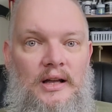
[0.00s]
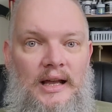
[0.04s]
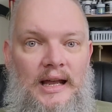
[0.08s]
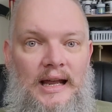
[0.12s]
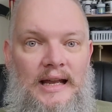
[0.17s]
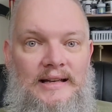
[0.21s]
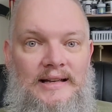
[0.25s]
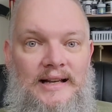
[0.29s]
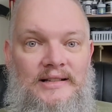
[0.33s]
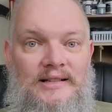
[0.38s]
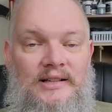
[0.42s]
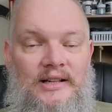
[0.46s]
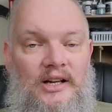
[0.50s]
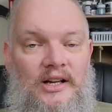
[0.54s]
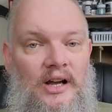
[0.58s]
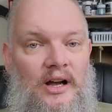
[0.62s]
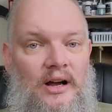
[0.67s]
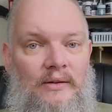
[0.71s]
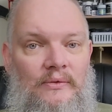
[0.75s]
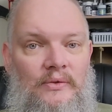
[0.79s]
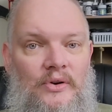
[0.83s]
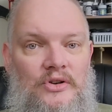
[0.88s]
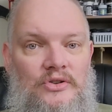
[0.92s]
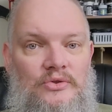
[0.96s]
it doesn't
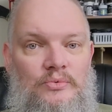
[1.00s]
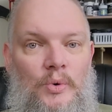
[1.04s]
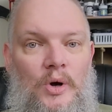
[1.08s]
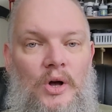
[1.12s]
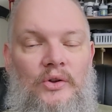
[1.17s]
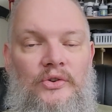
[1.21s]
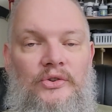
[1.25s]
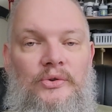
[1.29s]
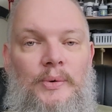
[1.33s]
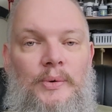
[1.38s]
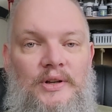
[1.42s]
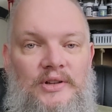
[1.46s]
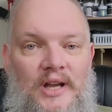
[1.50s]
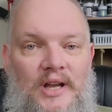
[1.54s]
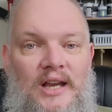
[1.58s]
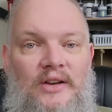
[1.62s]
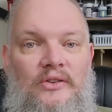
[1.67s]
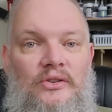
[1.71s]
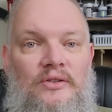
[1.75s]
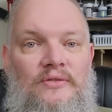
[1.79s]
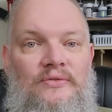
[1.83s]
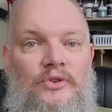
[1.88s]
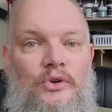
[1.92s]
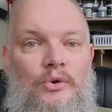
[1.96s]
cover as well, so it
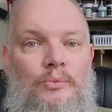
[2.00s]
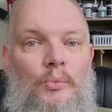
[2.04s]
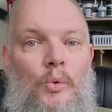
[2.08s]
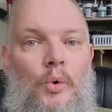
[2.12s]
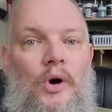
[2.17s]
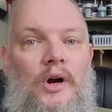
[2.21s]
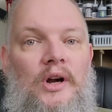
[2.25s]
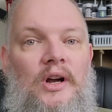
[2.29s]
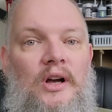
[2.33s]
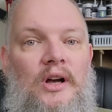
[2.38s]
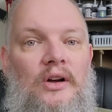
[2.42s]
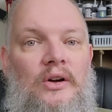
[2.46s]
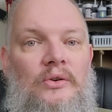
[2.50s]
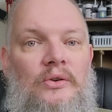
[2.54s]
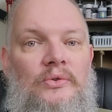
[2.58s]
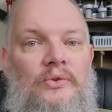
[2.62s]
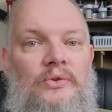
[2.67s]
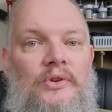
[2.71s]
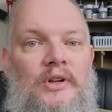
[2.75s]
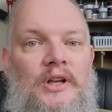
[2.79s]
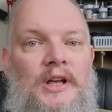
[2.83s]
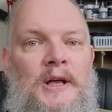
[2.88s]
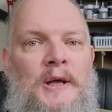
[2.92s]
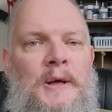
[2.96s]
takes a few more
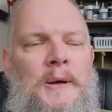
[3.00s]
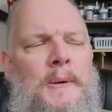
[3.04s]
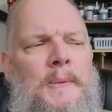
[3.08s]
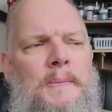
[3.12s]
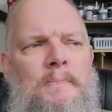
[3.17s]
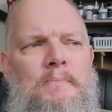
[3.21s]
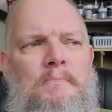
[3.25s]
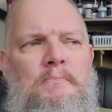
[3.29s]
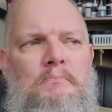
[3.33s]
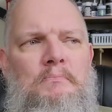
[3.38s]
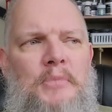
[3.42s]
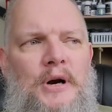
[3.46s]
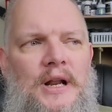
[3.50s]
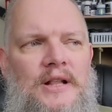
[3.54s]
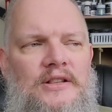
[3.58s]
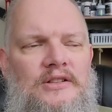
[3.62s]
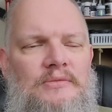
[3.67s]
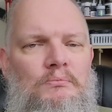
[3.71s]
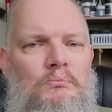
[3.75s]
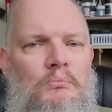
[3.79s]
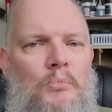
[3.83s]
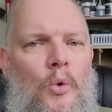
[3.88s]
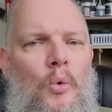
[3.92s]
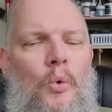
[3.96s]
coats. But
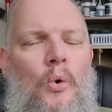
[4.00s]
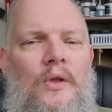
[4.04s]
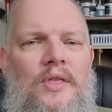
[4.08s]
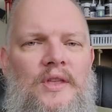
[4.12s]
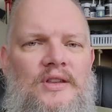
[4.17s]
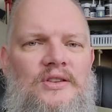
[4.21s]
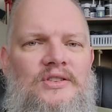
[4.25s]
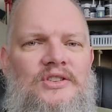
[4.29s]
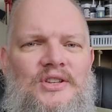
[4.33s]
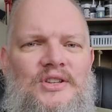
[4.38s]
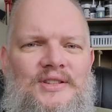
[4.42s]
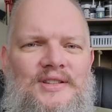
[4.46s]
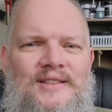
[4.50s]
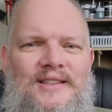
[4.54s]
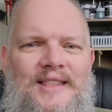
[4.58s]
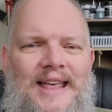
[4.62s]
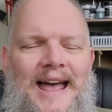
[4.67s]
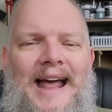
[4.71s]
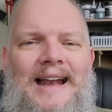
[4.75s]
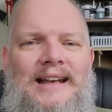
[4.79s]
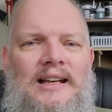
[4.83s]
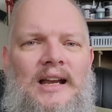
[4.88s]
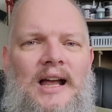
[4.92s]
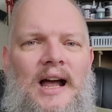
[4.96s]
it's more than just
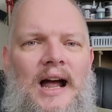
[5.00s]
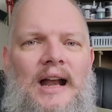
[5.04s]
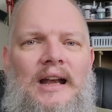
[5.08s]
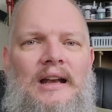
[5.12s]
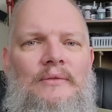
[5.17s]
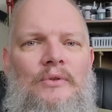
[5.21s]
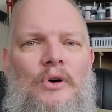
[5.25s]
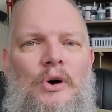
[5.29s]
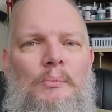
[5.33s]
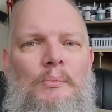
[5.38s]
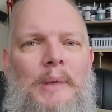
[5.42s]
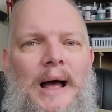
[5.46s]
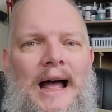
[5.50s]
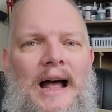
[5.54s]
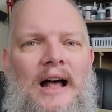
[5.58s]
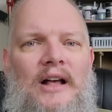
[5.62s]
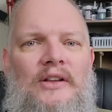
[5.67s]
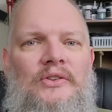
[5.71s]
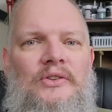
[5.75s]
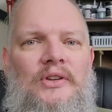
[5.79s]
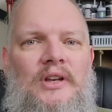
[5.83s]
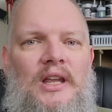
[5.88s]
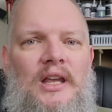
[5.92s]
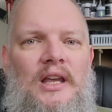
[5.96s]
that kind of
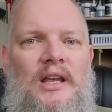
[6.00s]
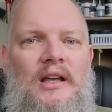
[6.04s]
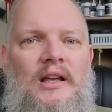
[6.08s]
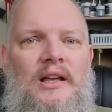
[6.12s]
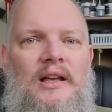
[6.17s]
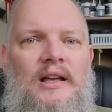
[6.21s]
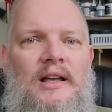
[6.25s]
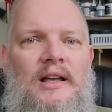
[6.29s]
opacity.